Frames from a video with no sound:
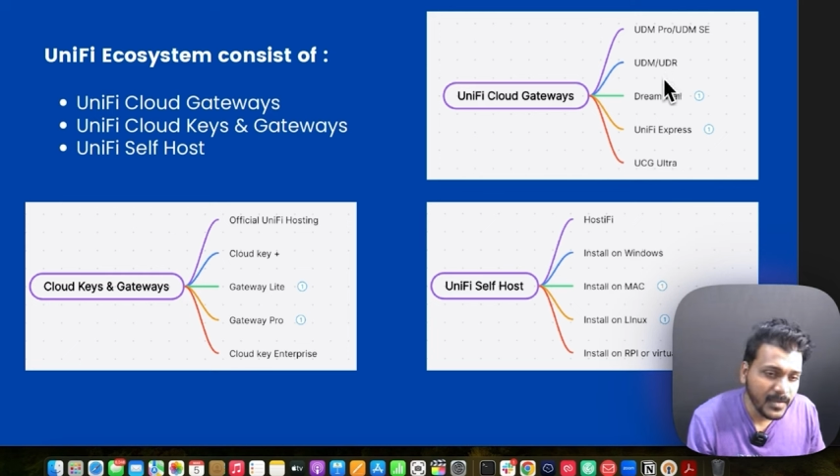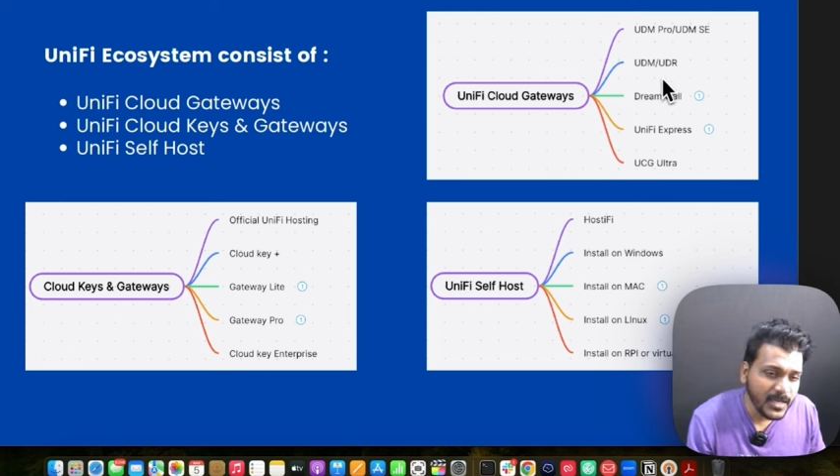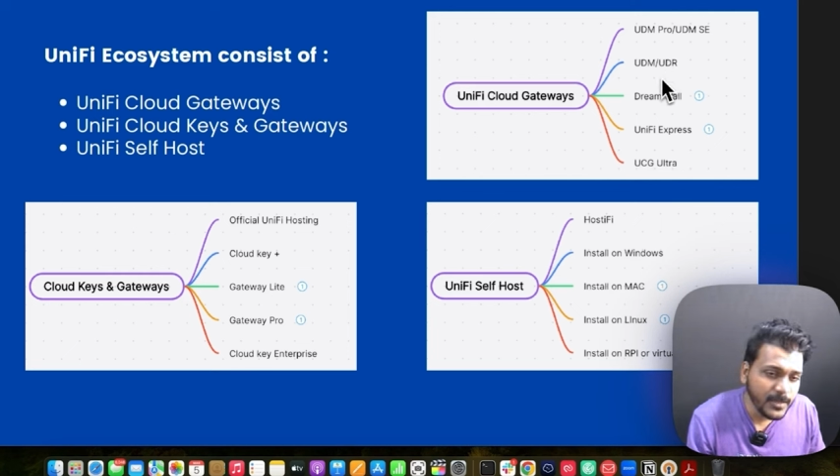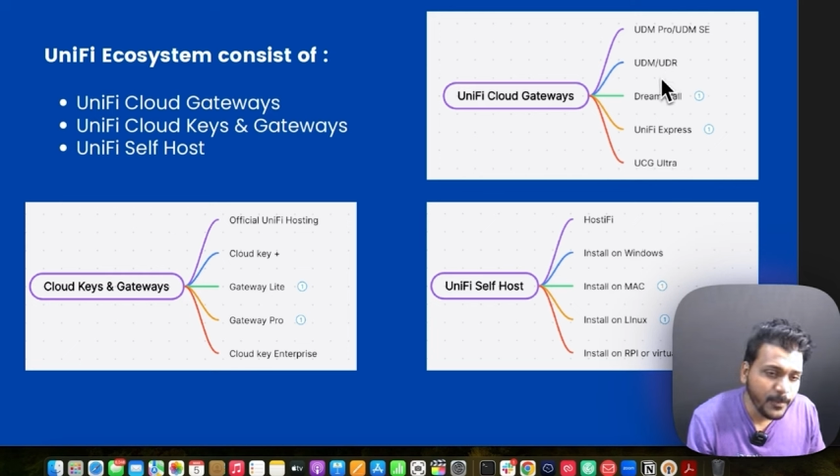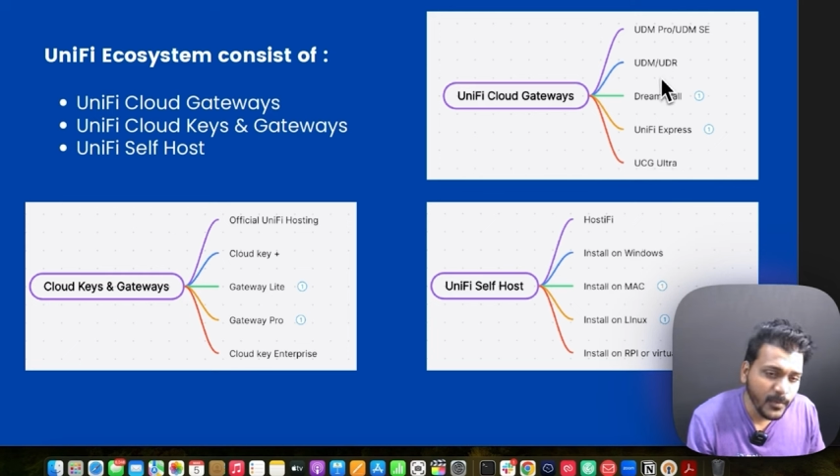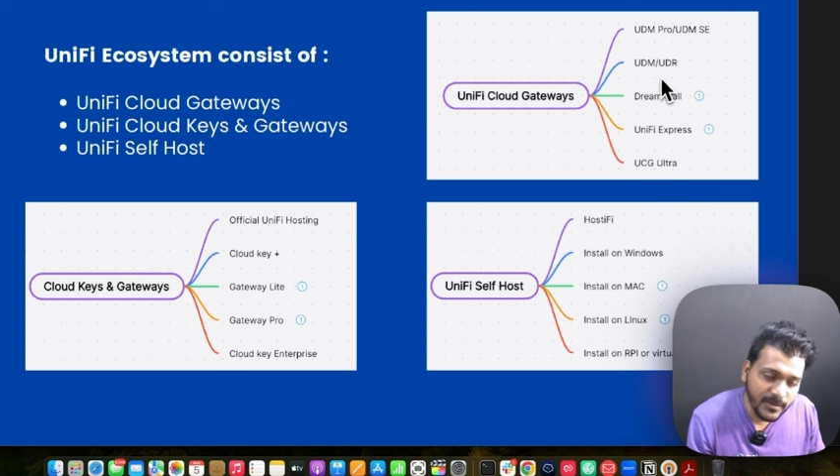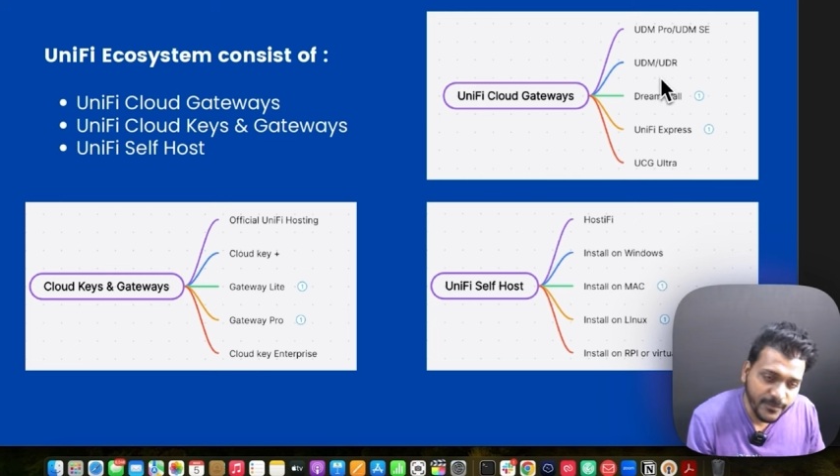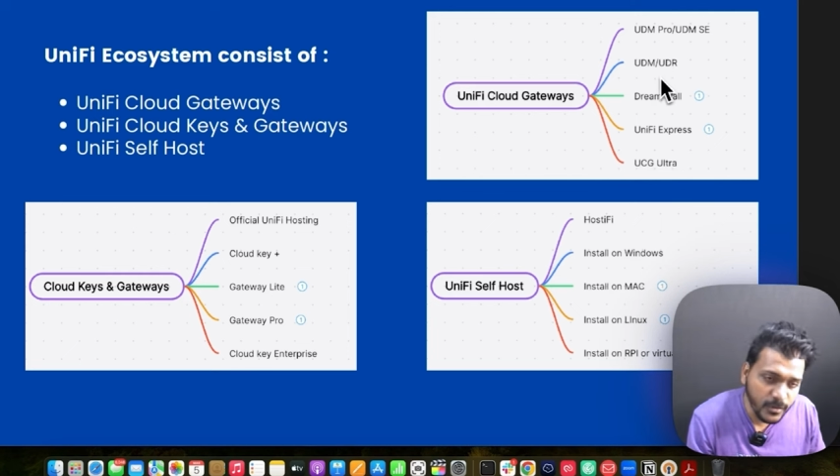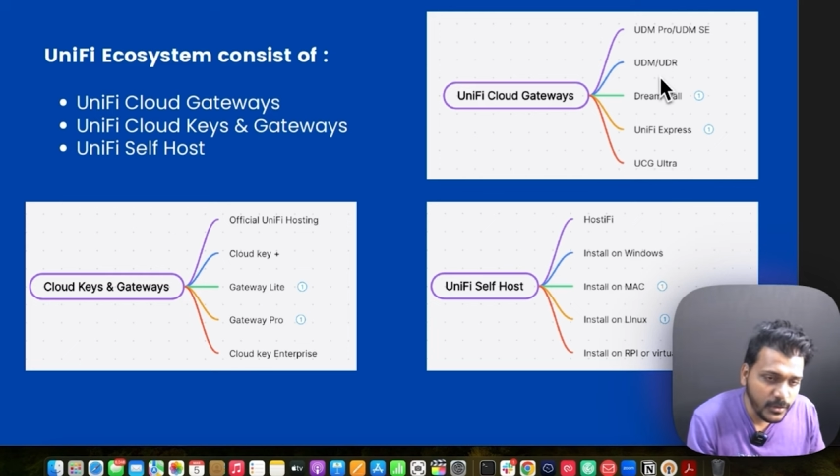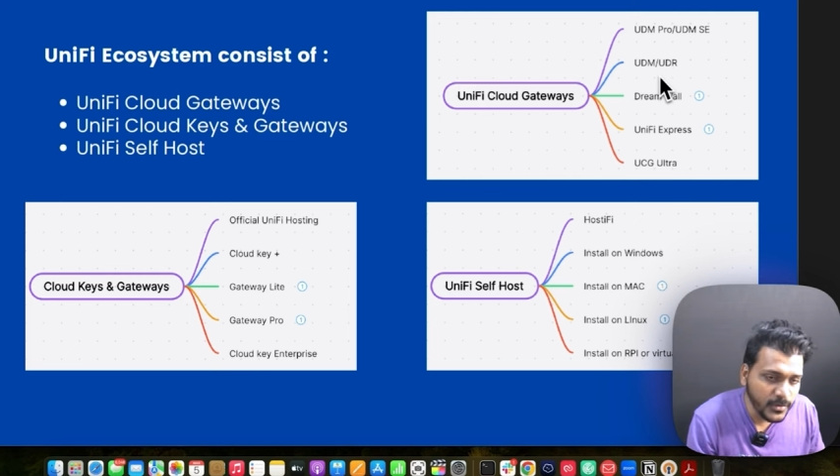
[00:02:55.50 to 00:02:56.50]
it provides
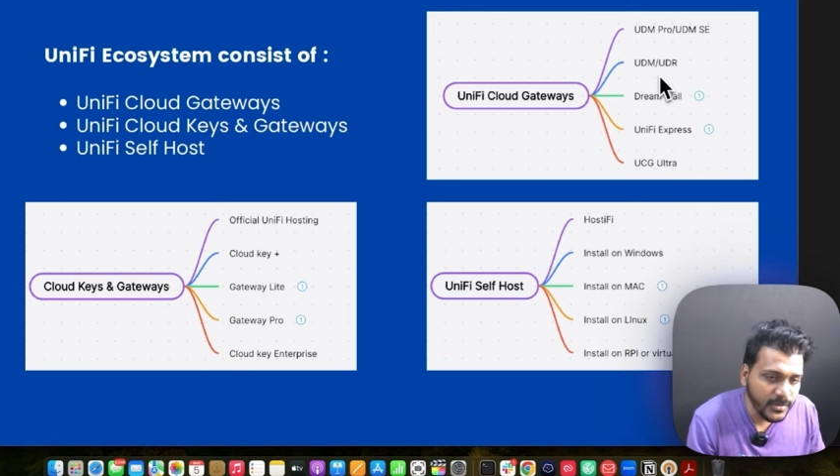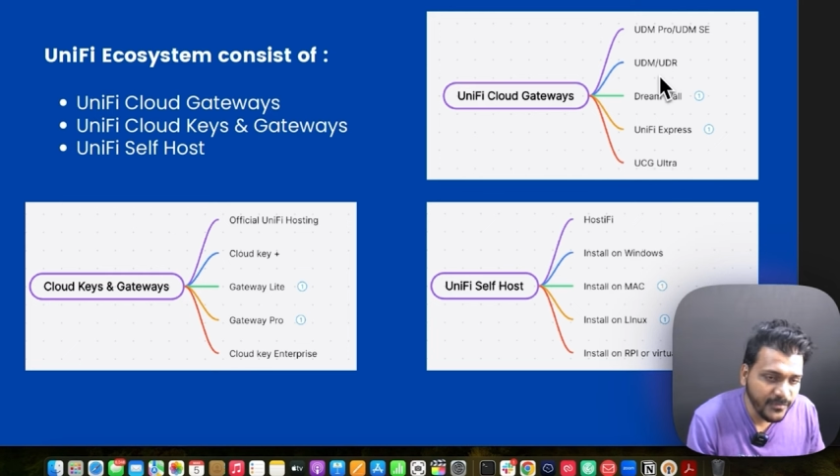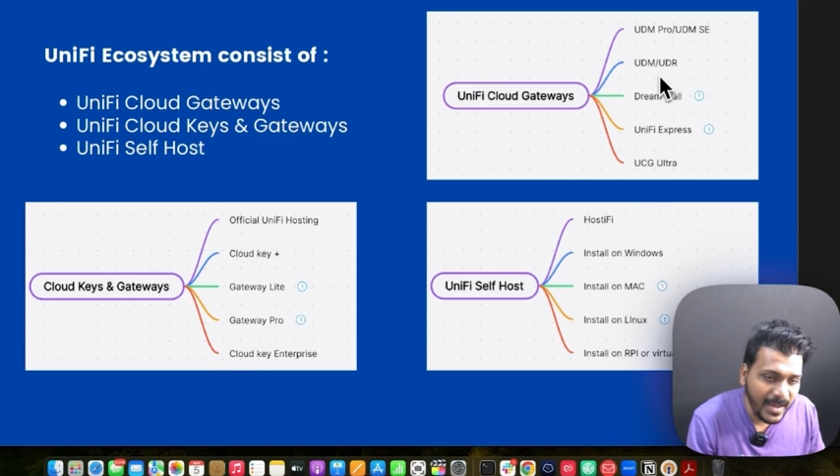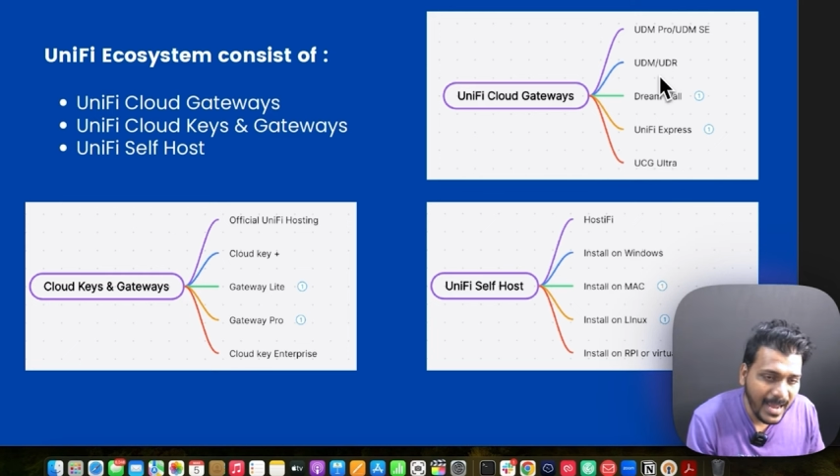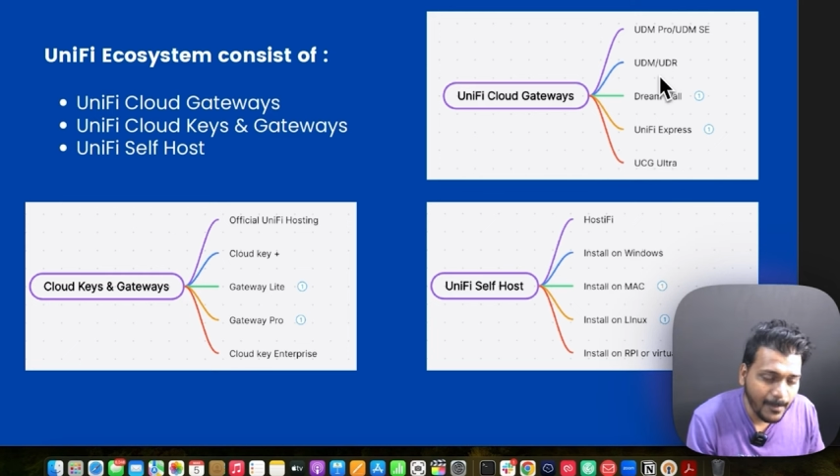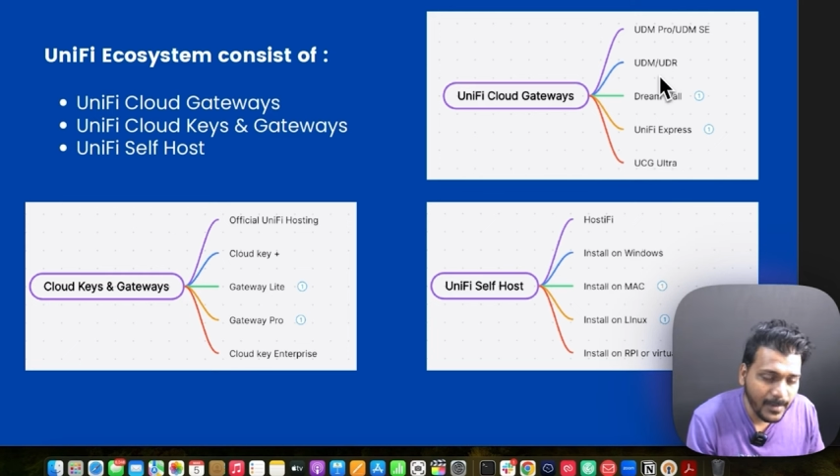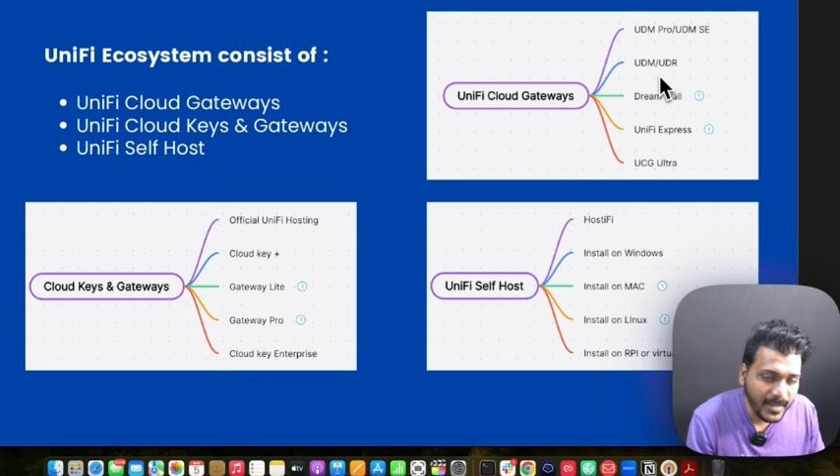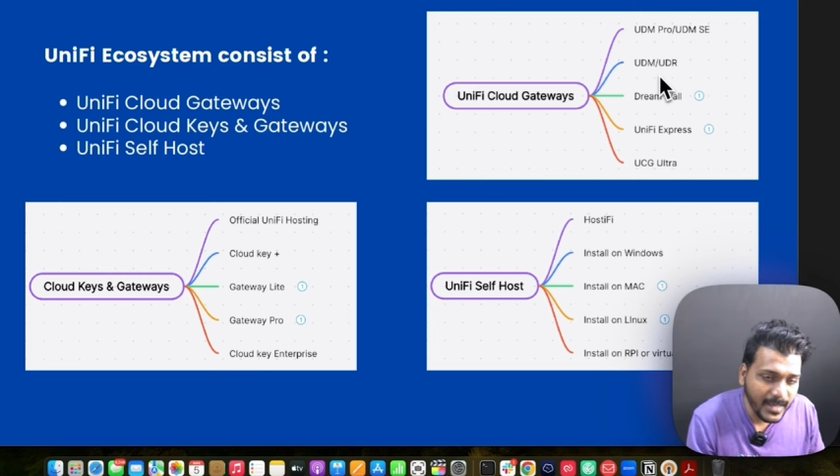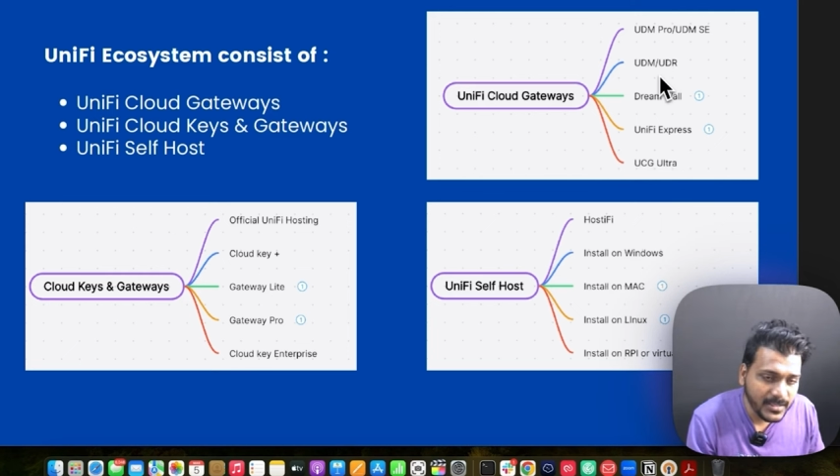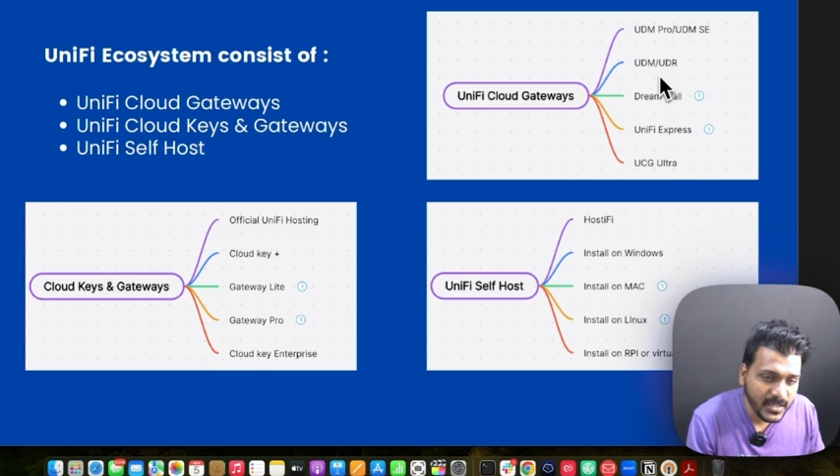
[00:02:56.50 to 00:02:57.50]
full UniFi
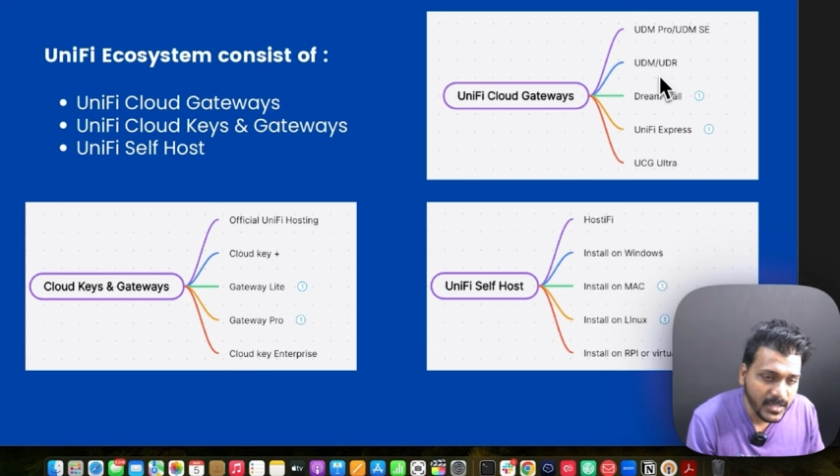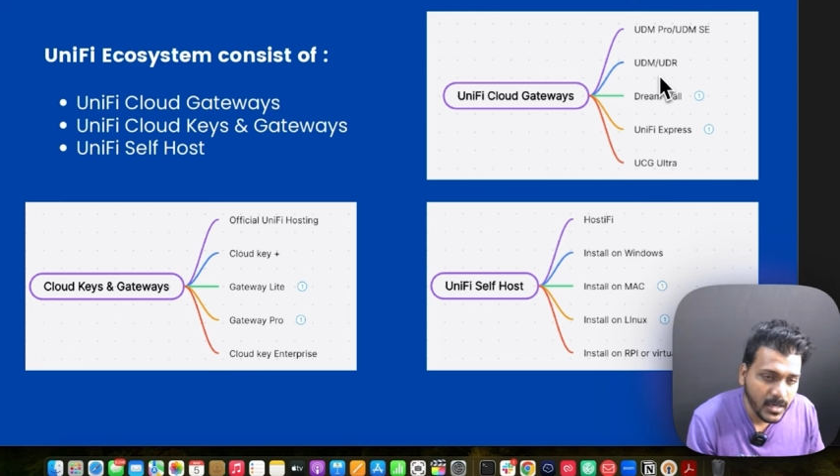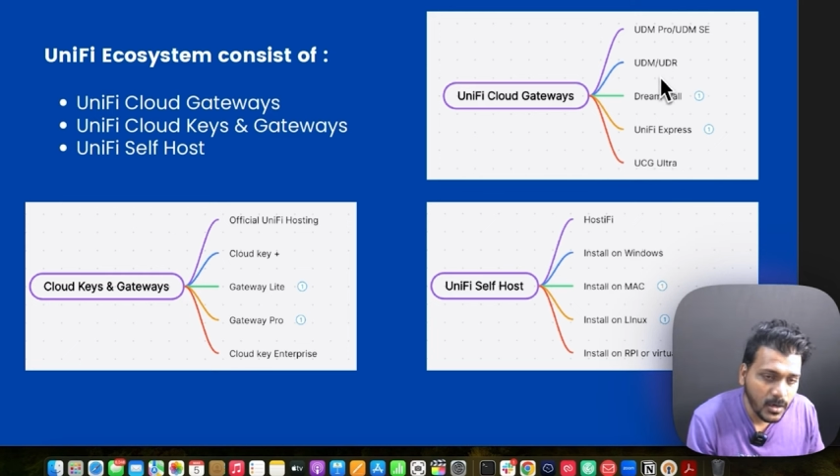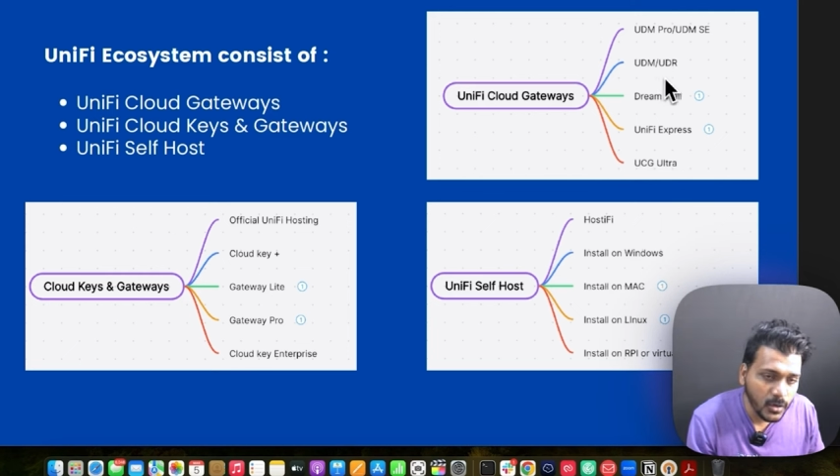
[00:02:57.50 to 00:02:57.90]
application.